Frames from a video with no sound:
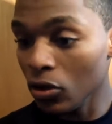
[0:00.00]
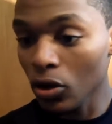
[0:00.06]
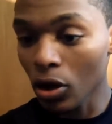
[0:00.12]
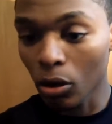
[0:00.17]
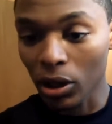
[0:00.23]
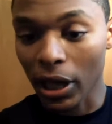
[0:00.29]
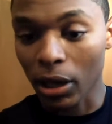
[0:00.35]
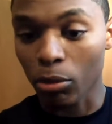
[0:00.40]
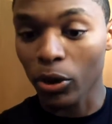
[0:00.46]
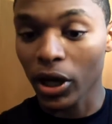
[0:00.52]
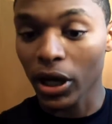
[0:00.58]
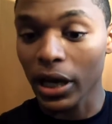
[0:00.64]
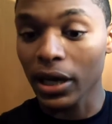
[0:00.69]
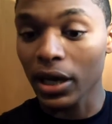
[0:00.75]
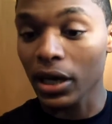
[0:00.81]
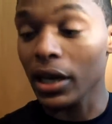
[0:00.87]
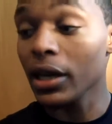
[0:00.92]
like
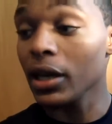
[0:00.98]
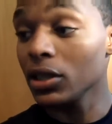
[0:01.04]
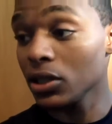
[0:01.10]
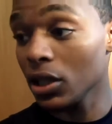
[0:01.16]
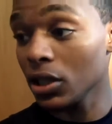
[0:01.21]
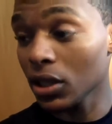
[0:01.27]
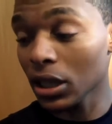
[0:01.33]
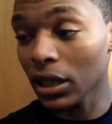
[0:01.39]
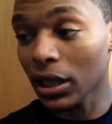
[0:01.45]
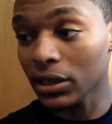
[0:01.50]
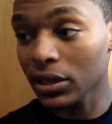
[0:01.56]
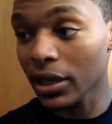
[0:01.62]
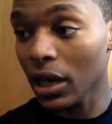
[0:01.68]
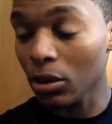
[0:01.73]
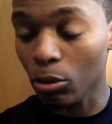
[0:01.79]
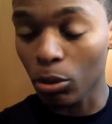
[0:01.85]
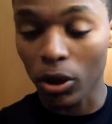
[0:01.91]
bringing any energy, anything like
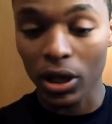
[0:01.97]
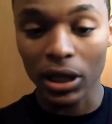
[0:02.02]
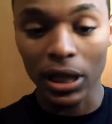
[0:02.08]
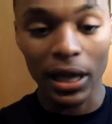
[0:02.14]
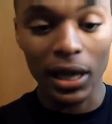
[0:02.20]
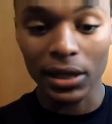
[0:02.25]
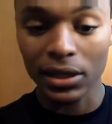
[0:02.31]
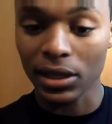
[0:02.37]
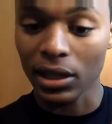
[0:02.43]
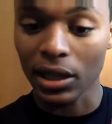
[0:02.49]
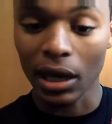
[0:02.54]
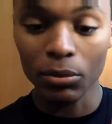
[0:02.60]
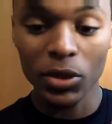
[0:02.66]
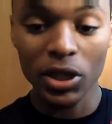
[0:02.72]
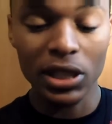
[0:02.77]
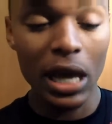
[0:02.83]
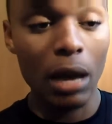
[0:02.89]
that. But like I said,
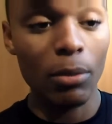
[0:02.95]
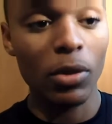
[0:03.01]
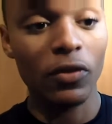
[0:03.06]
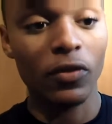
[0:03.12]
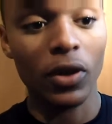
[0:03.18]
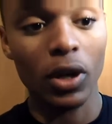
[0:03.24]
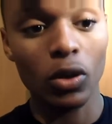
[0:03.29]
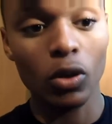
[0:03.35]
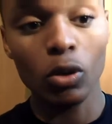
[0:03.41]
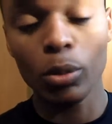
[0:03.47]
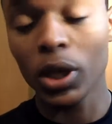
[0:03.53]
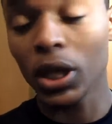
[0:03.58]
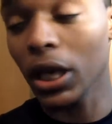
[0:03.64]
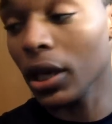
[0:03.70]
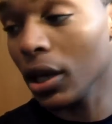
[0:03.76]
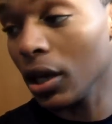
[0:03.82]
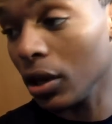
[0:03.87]
I'm just happy for the new
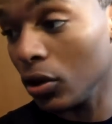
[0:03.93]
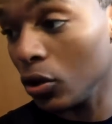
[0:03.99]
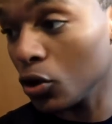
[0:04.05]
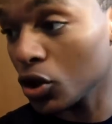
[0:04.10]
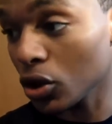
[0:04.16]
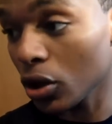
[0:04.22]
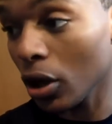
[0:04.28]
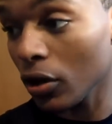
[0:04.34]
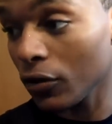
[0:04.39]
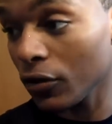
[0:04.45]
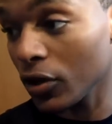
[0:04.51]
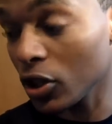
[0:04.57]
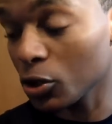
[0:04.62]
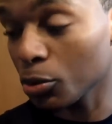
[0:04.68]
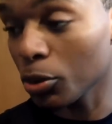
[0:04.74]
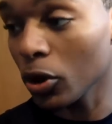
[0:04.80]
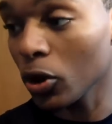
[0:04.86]
beginning, new start for
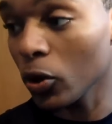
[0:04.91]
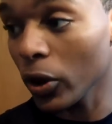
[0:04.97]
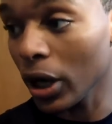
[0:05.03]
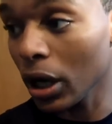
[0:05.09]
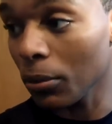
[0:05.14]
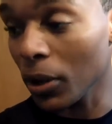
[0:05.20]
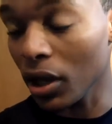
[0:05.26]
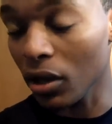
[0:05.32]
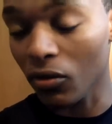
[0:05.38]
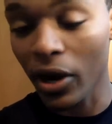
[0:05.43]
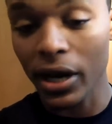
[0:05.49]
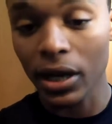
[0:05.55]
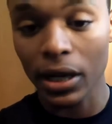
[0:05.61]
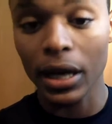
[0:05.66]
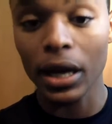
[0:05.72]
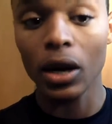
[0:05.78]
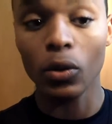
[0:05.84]
this program. And
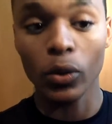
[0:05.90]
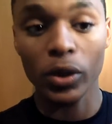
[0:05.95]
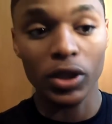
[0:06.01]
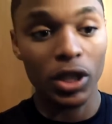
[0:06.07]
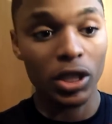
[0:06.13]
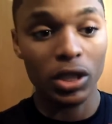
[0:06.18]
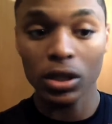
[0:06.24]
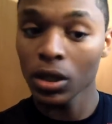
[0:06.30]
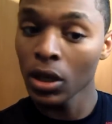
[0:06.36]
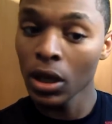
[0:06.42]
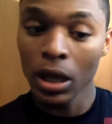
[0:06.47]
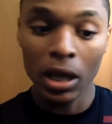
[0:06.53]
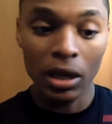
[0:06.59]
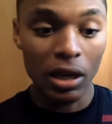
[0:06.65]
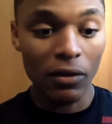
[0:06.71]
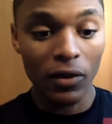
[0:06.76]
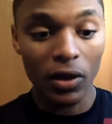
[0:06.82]
right now, we're just
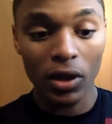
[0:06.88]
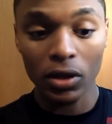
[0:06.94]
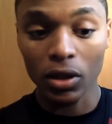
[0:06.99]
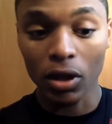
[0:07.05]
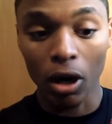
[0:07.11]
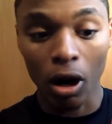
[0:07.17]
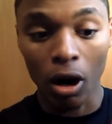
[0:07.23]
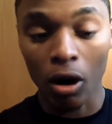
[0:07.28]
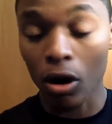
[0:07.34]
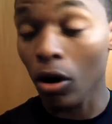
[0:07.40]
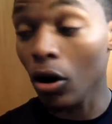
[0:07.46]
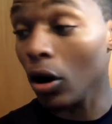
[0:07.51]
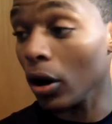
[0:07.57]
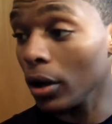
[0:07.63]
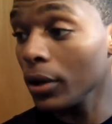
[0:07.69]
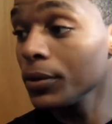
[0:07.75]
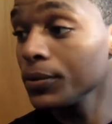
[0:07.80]
giving it our
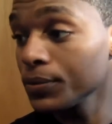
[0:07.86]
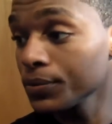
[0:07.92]
all.